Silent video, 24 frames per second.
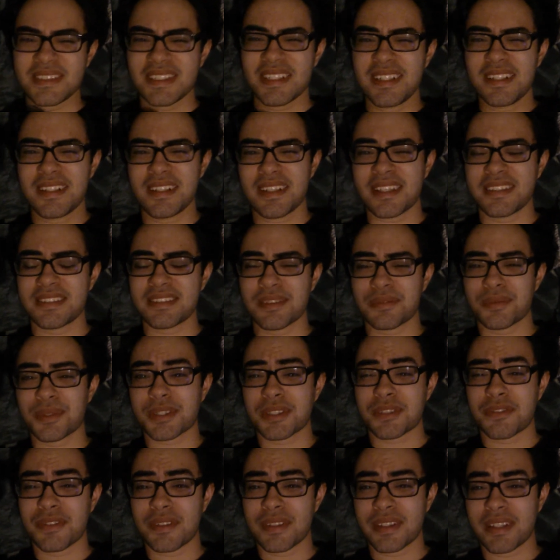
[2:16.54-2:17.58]
Oh, that's the
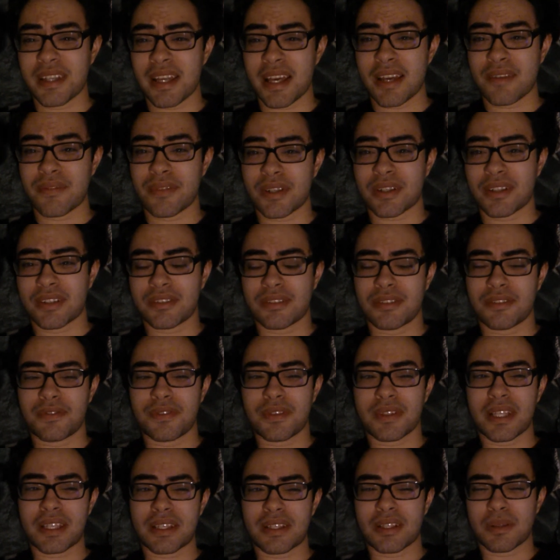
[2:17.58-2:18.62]
worst feeling ever because you
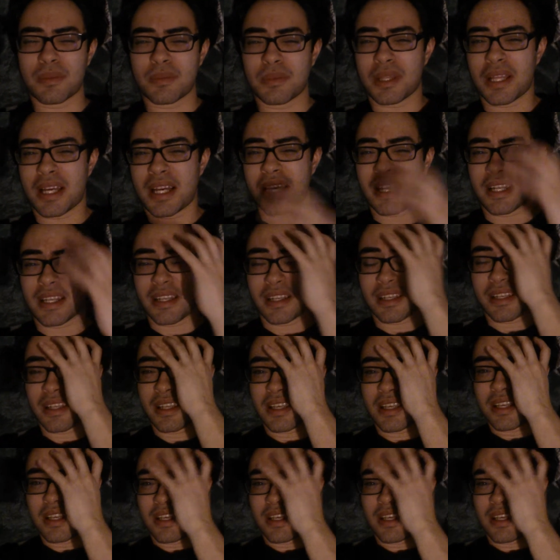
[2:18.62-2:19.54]
feel like you're blind and,